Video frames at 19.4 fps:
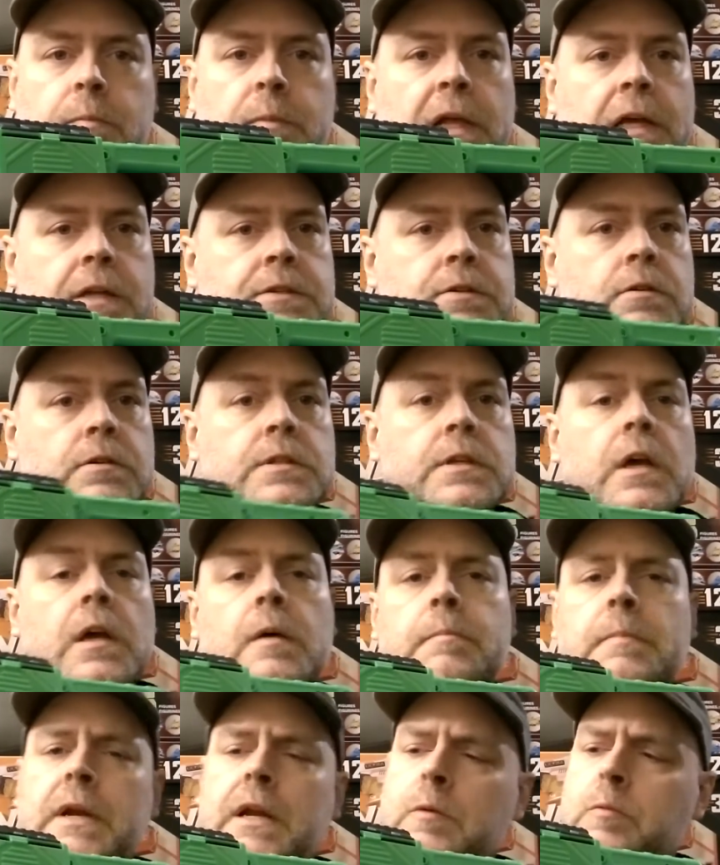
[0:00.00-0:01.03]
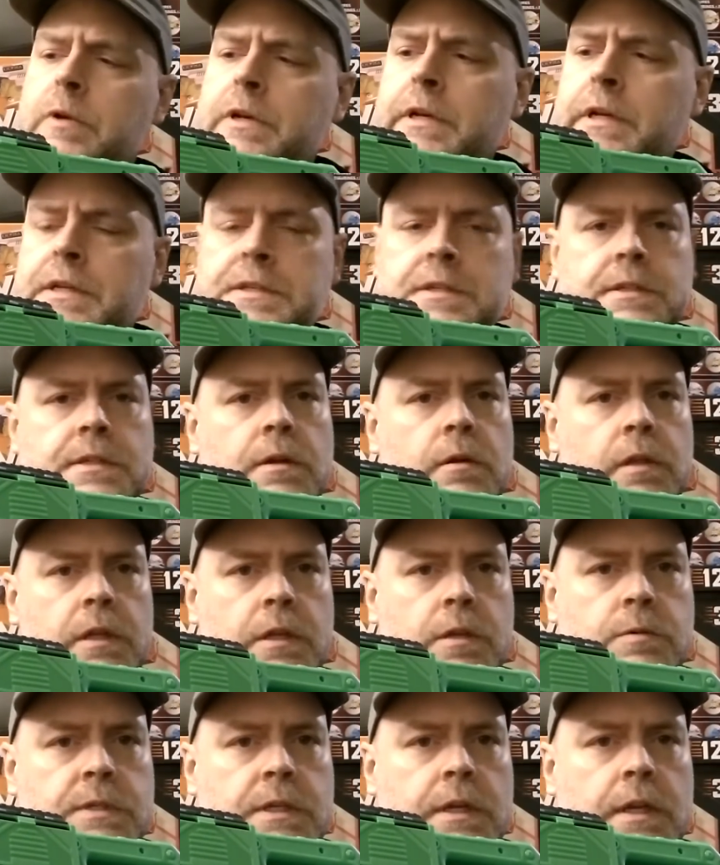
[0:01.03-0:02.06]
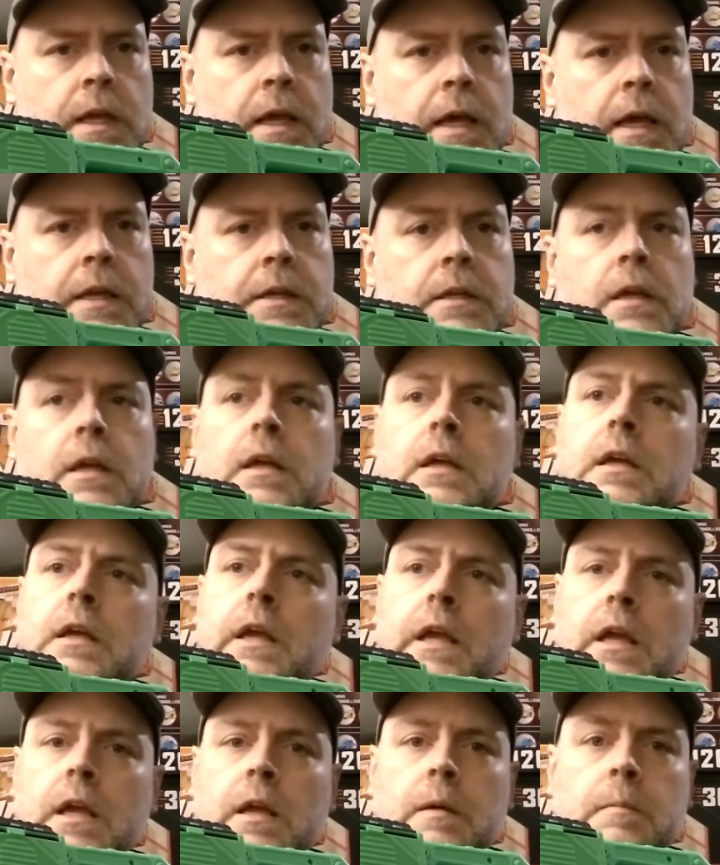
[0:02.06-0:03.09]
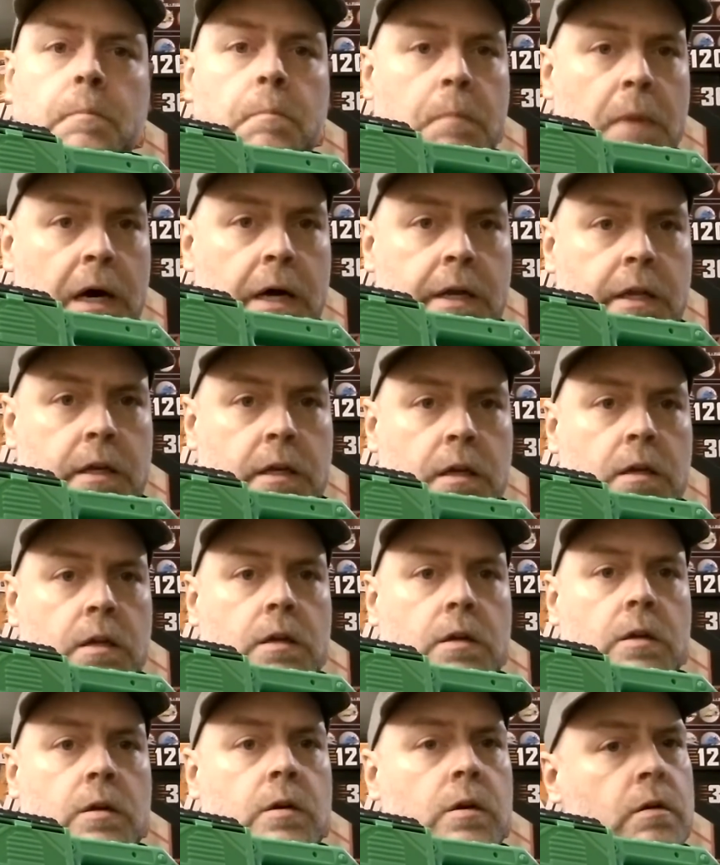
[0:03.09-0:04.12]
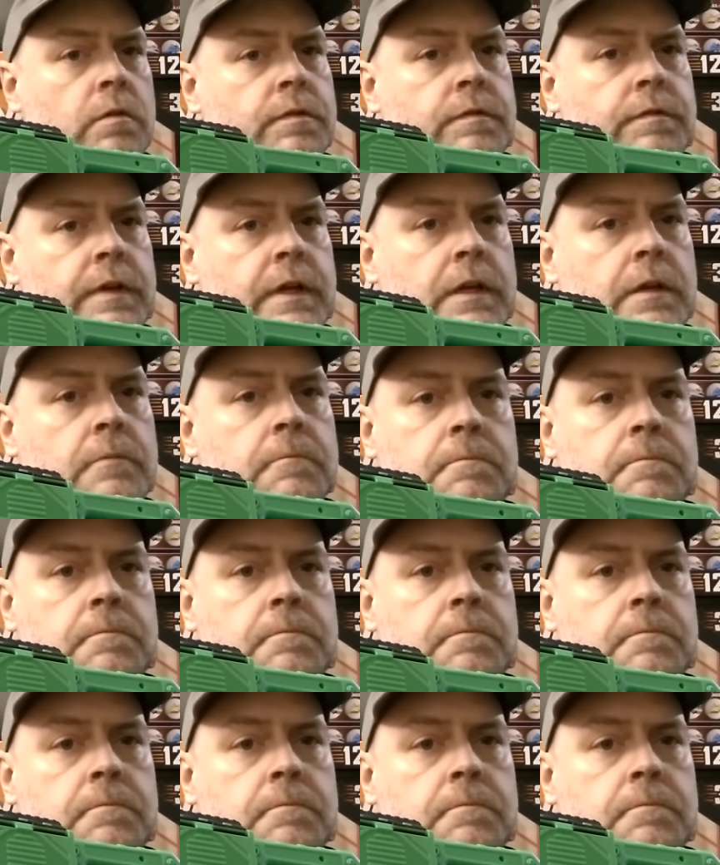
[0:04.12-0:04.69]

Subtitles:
blasters, but I wouldn't necessarily use it at a modded Nerf event.